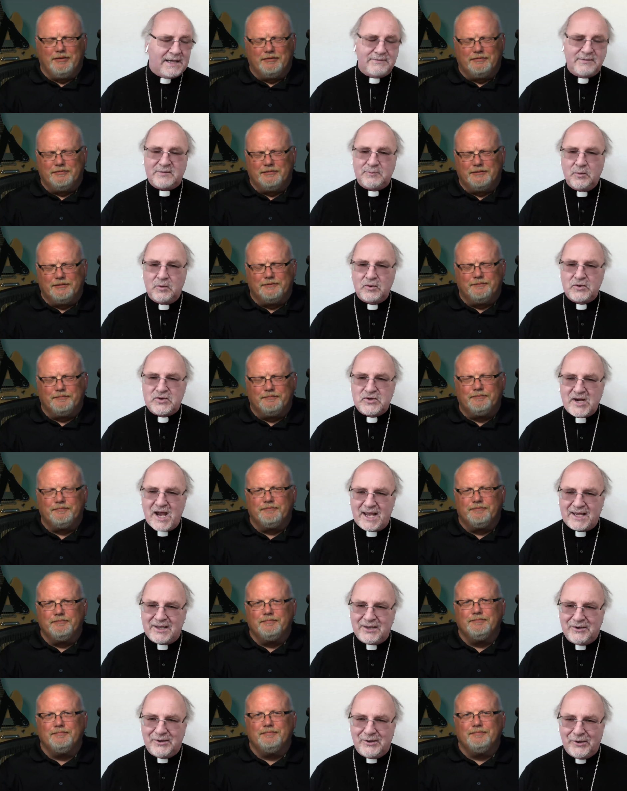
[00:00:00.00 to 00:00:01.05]
Speaker 1: I have a small
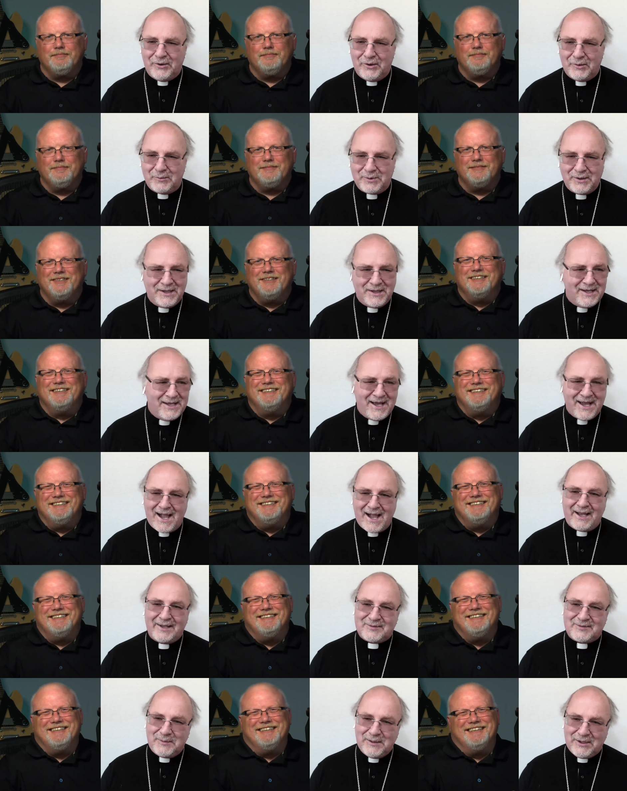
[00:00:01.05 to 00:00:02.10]
shack in Europe.
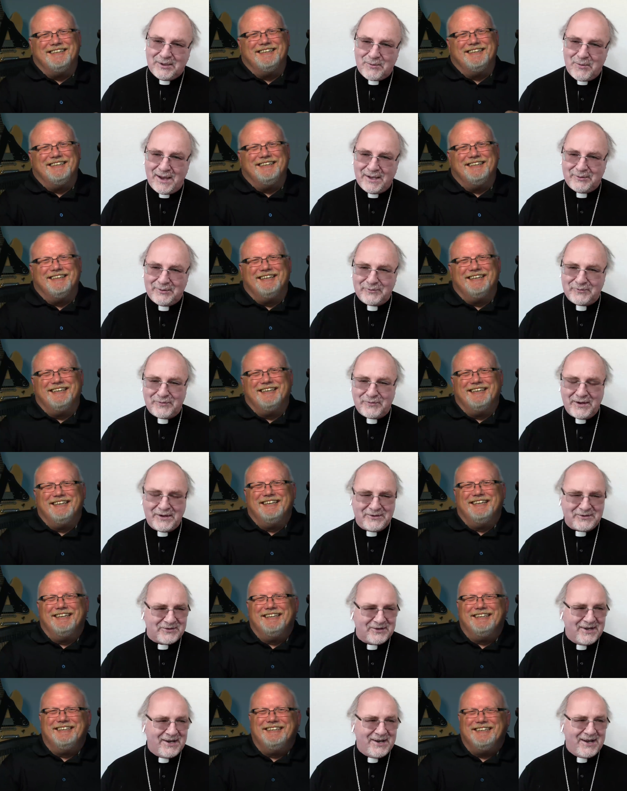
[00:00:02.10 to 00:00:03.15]
I speak quite good
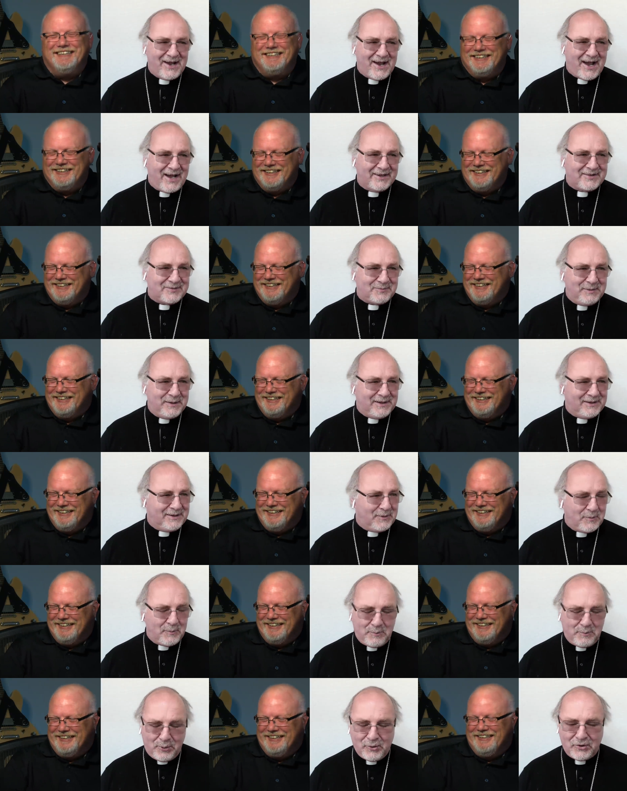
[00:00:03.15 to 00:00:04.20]
French. I speak
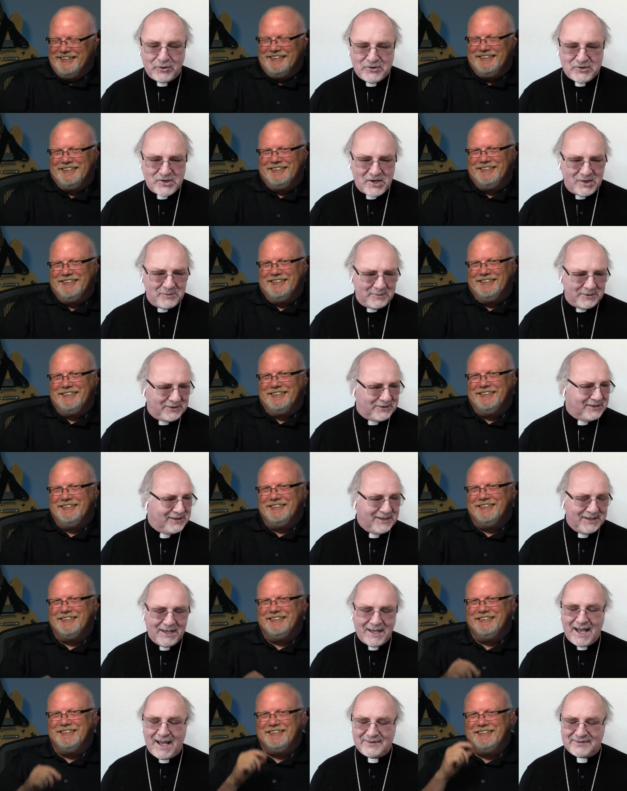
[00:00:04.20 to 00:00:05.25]
poor German.
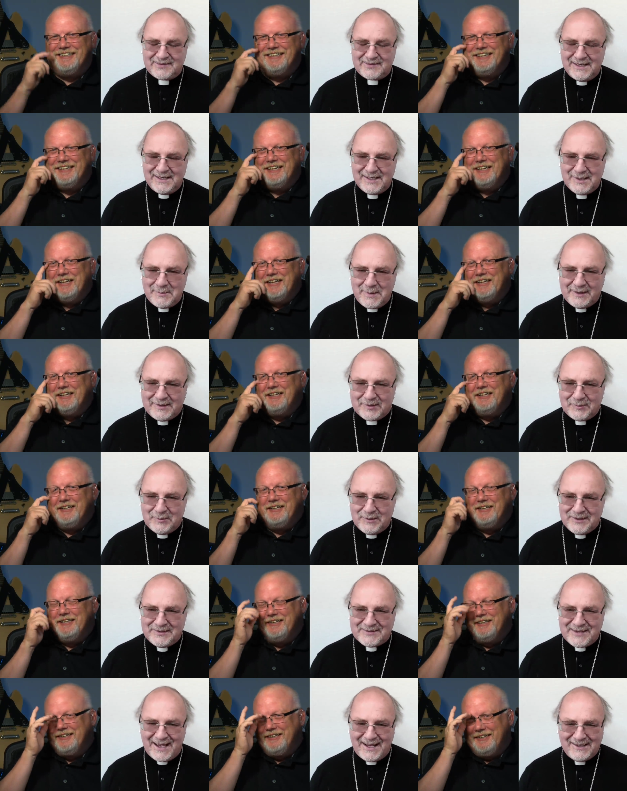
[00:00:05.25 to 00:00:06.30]
I sing
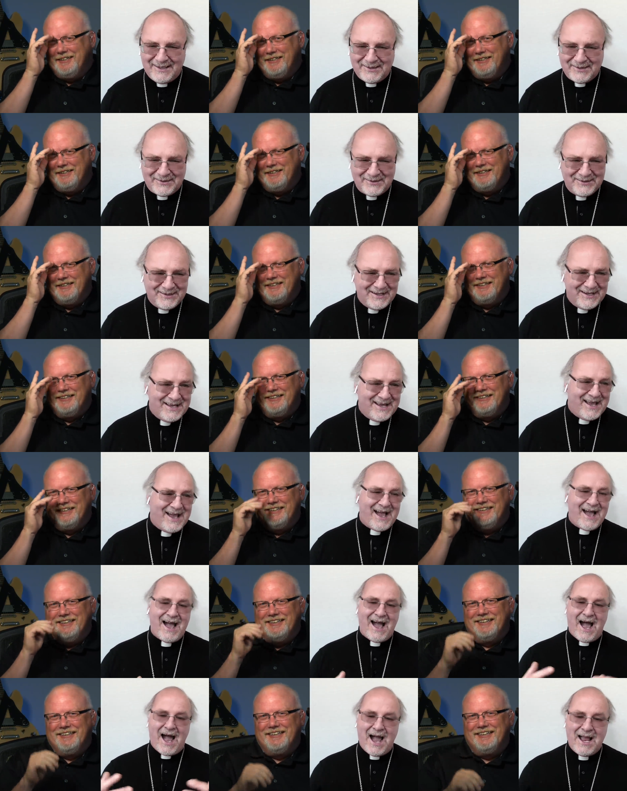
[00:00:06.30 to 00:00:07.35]
lamentable Italian.
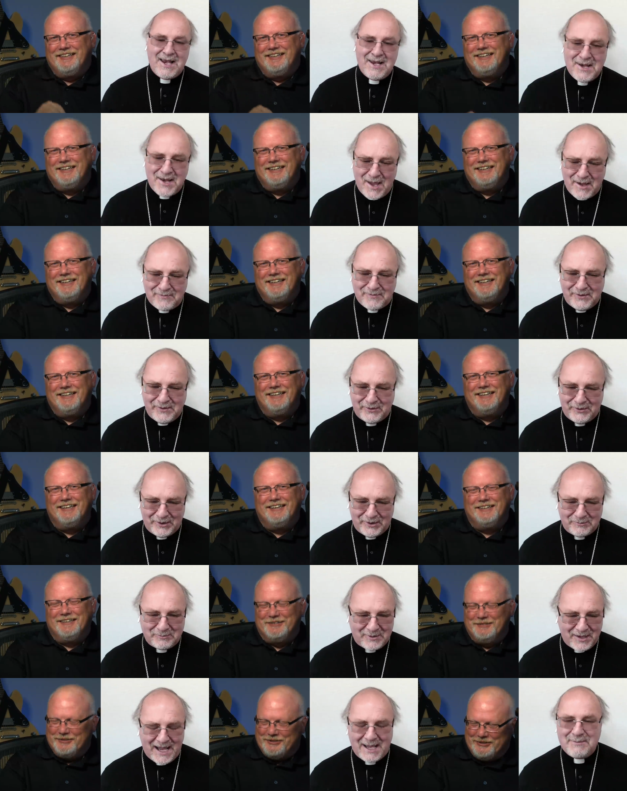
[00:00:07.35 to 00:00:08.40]
I love
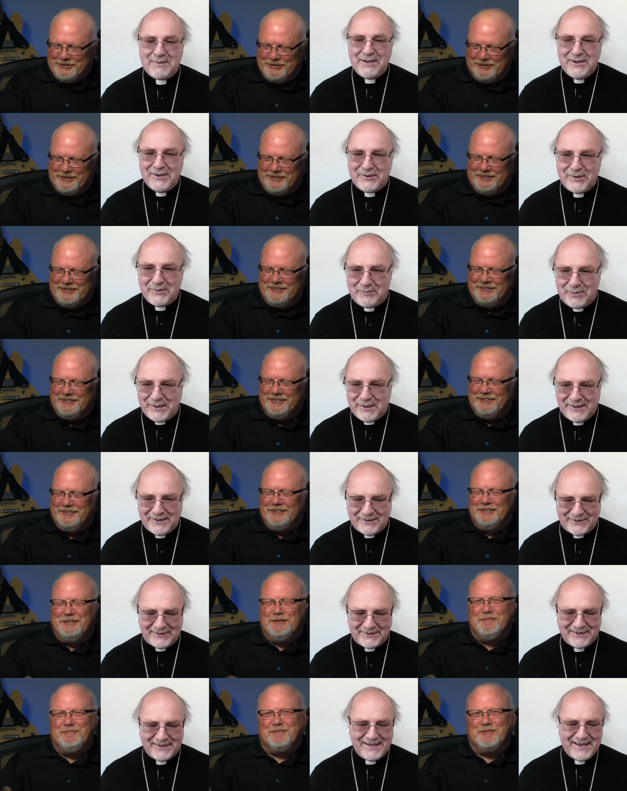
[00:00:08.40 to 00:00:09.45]
Europe. Sure. I'm a
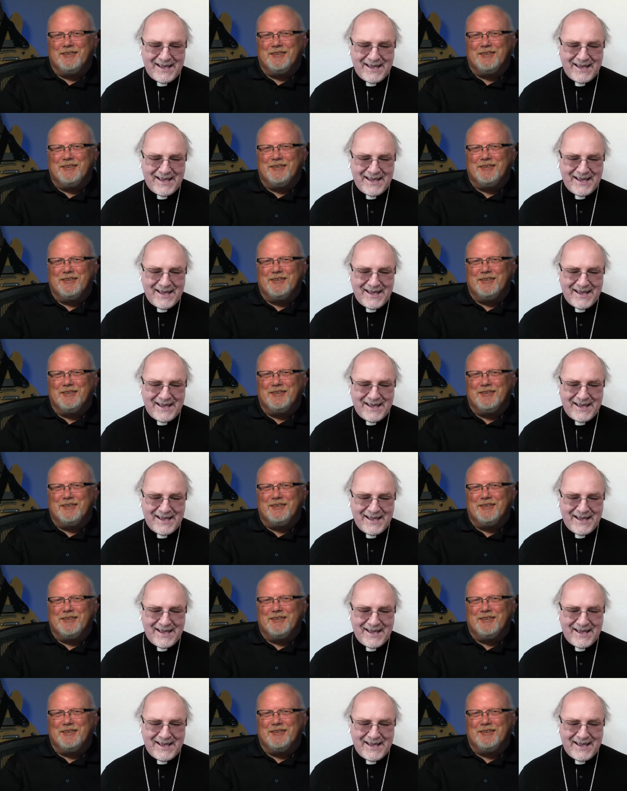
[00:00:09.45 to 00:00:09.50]
European.